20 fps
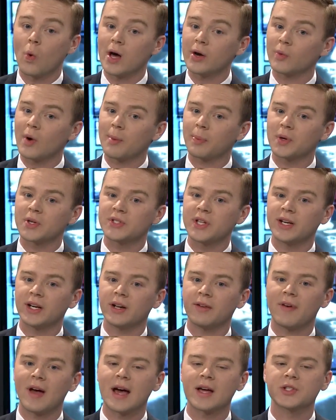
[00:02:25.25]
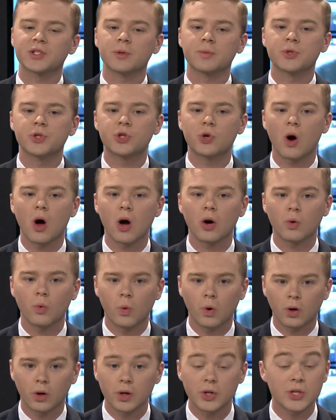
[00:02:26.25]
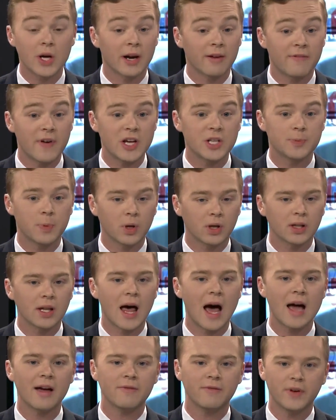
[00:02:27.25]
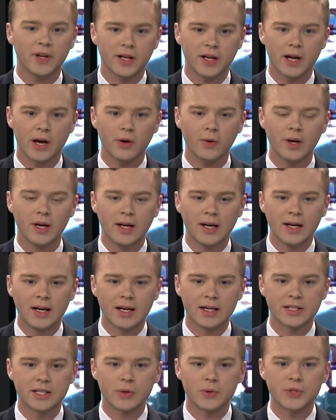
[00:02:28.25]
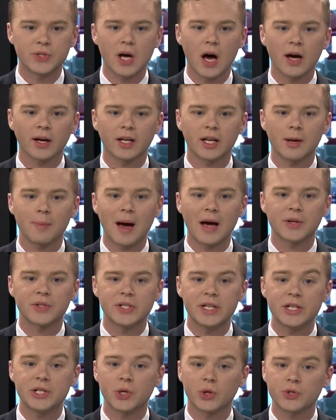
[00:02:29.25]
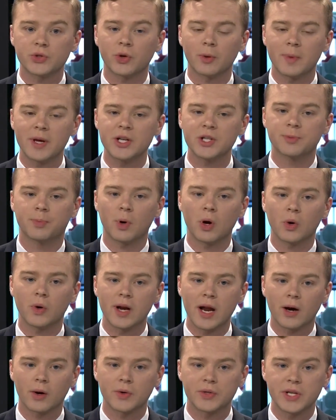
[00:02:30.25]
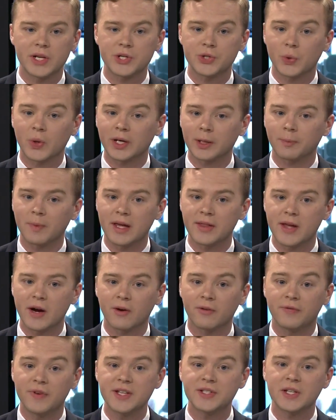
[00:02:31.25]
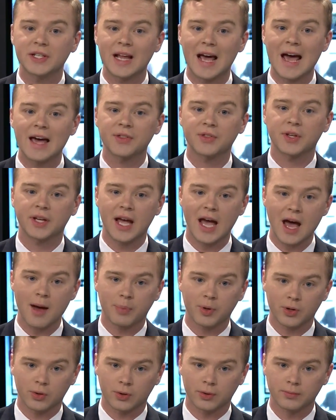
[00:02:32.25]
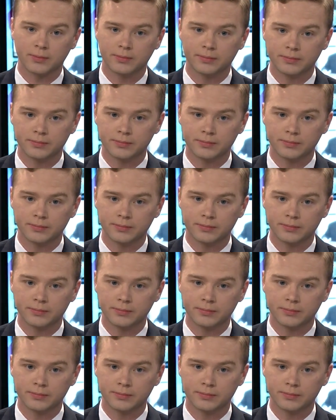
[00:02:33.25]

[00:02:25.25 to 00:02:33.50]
One representative had some strong words on a Facebook Live video as he was talking about teachers from his Broken Arrow district and their visit at the Capitol.